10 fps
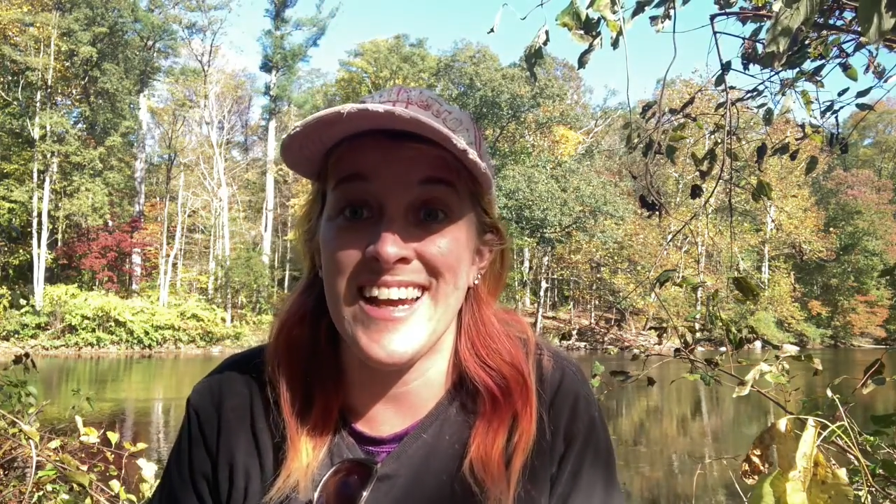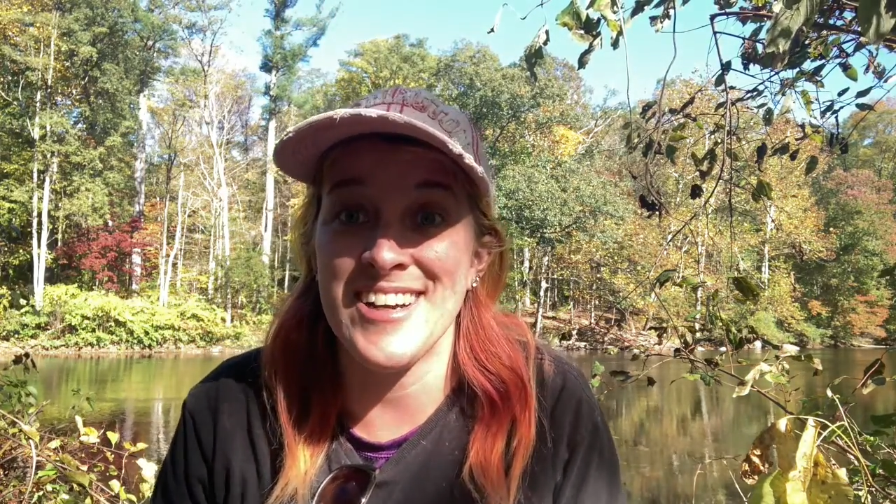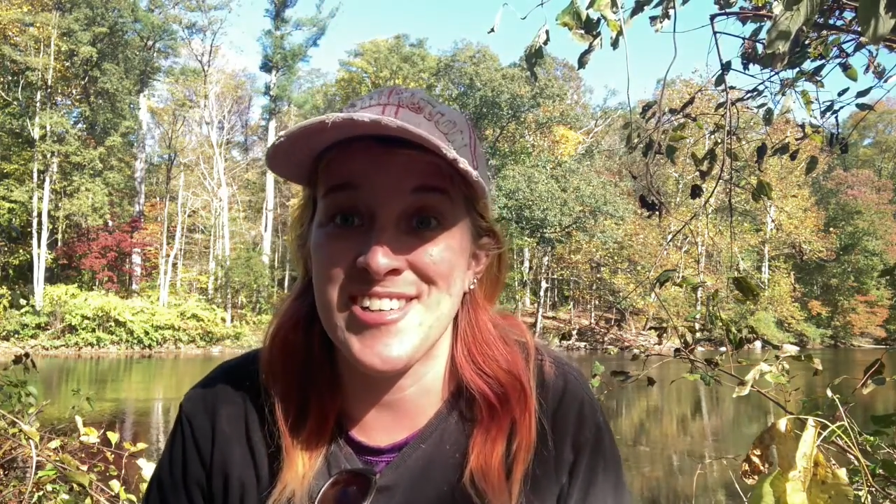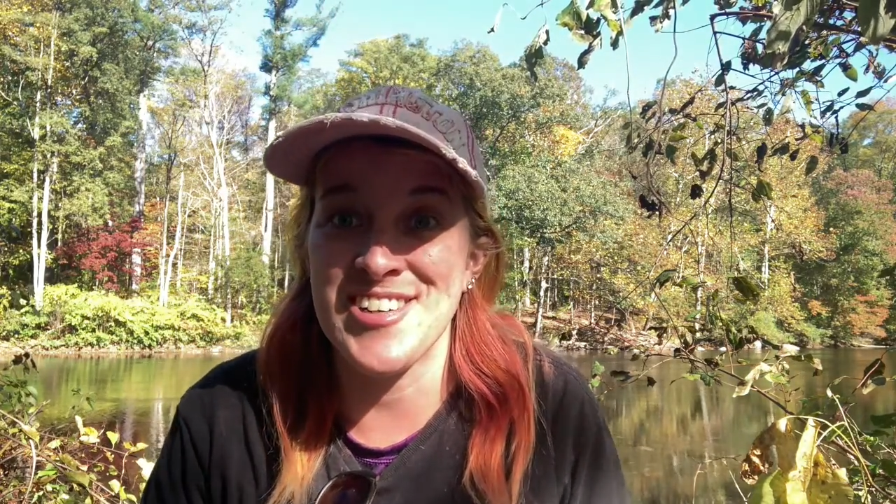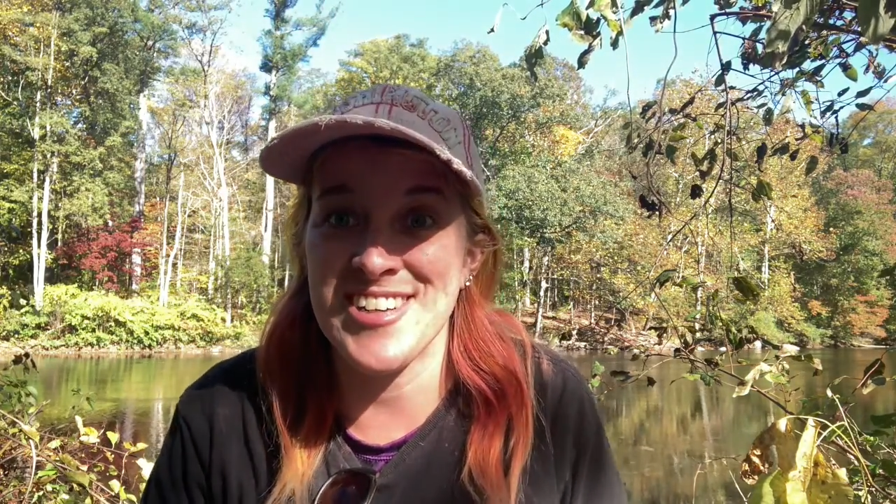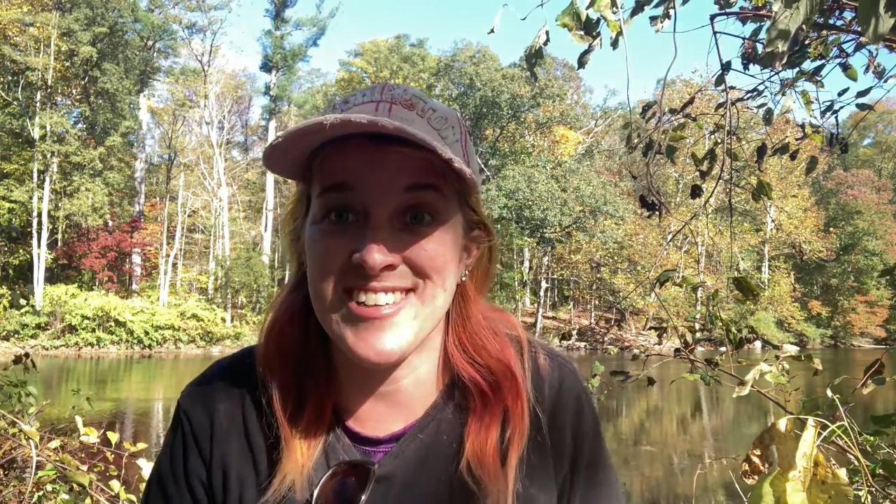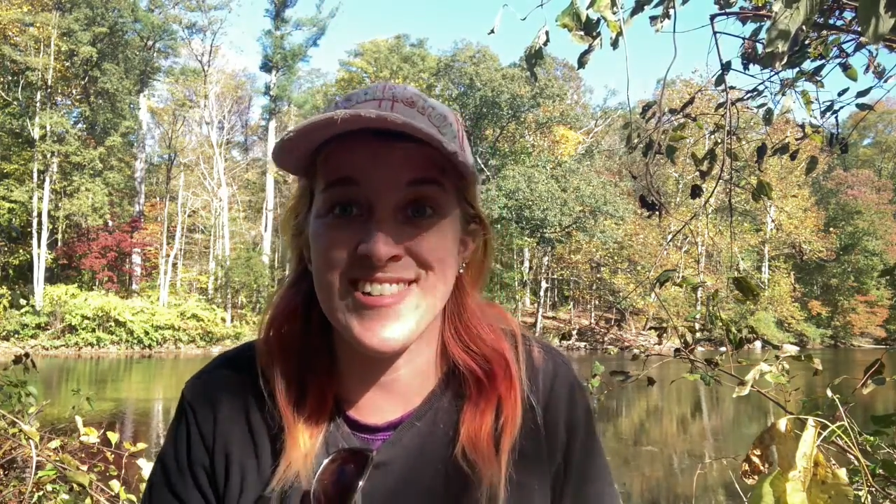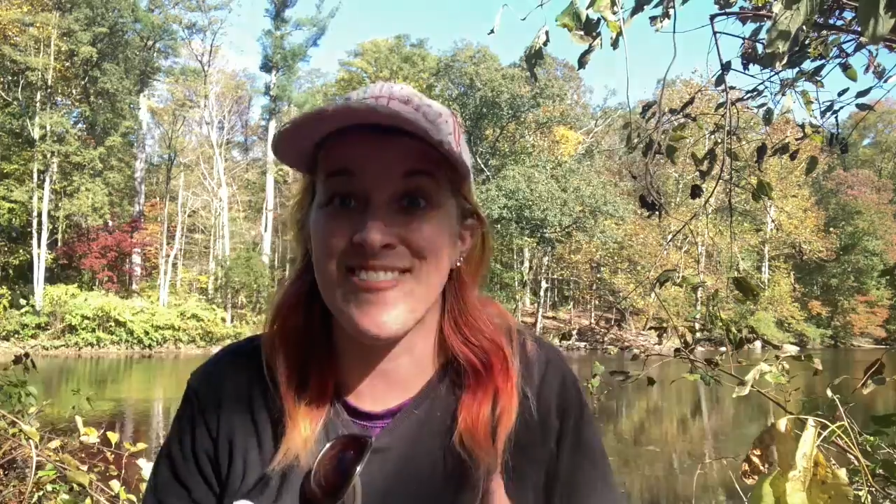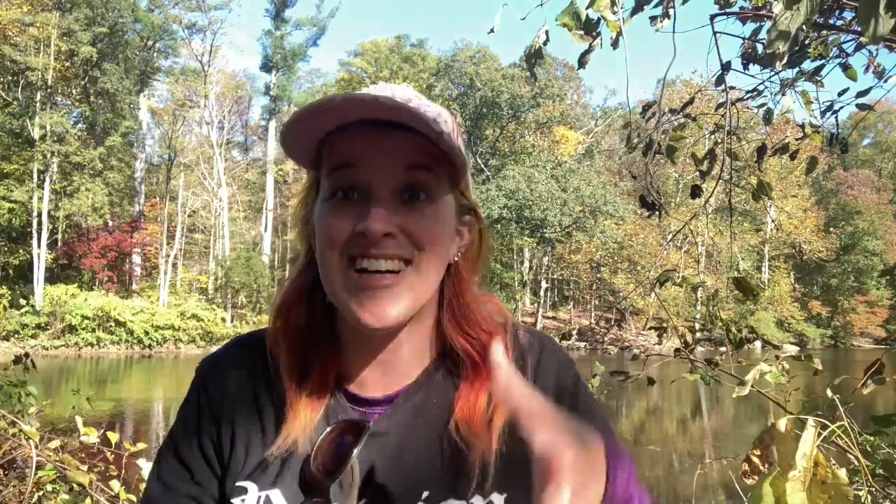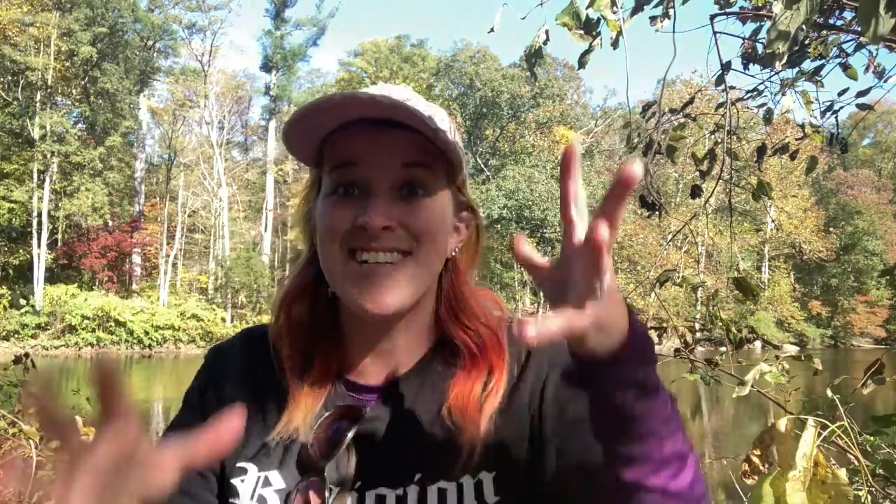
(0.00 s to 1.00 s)
nature
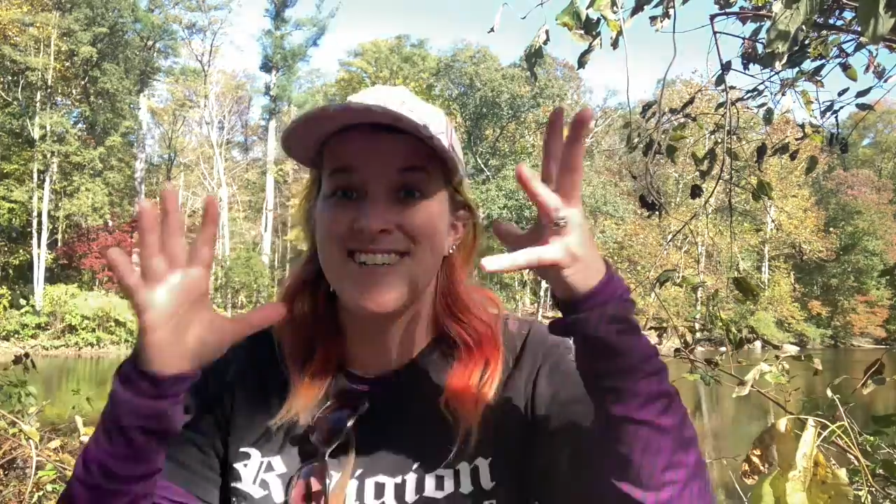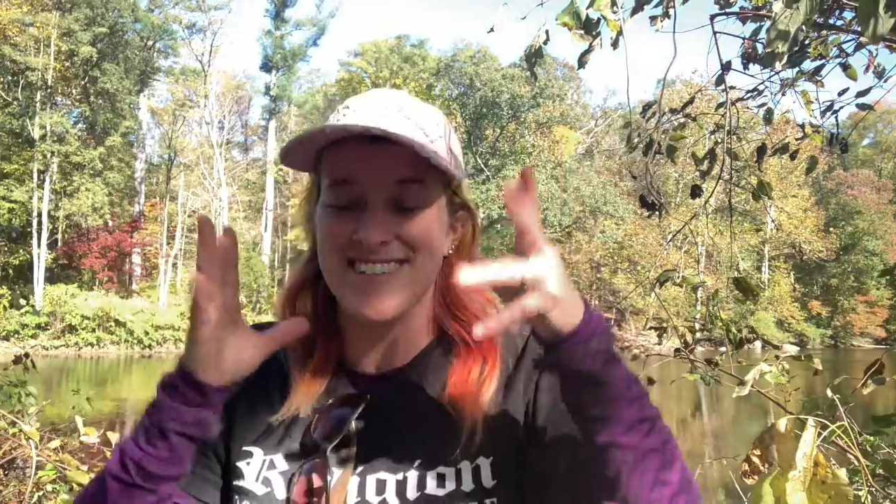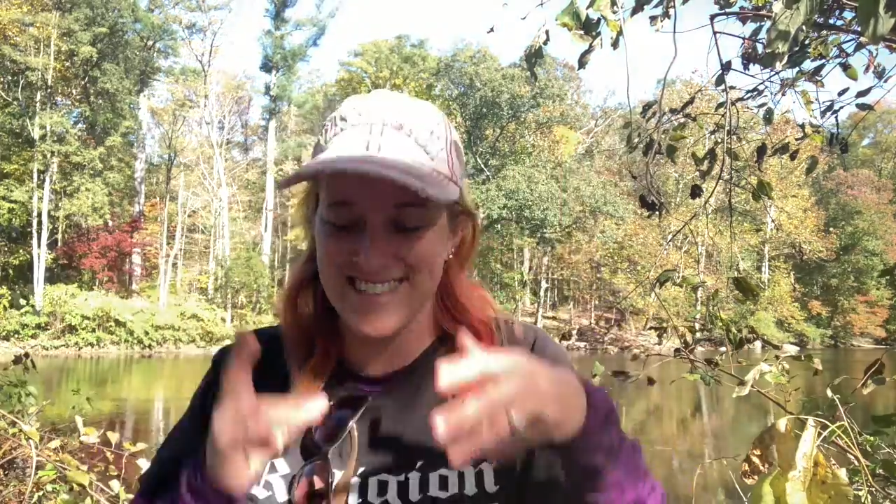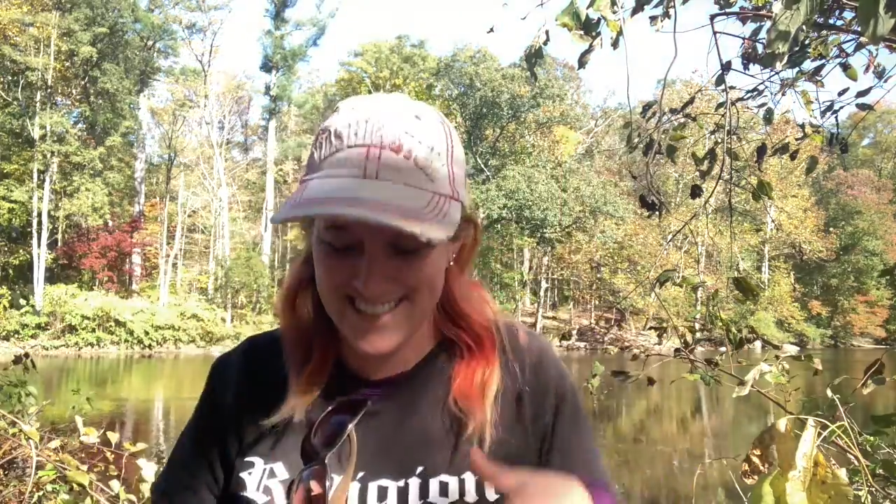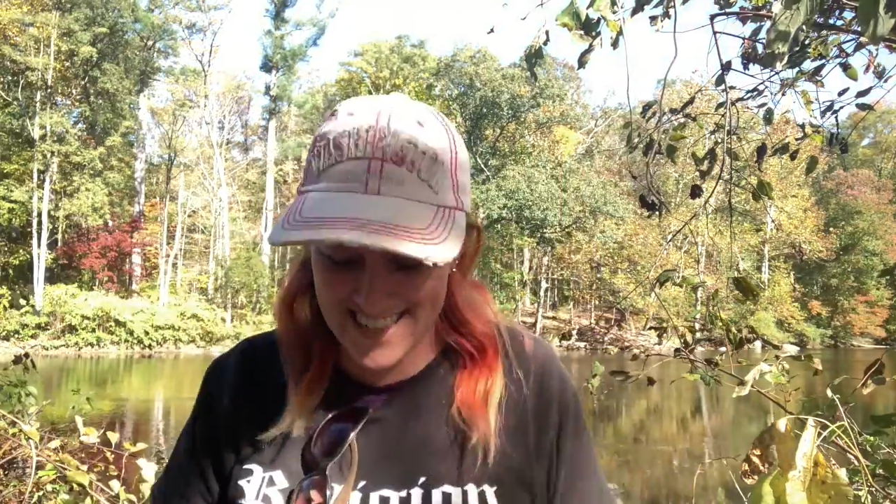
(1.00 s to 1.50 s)
into righteousness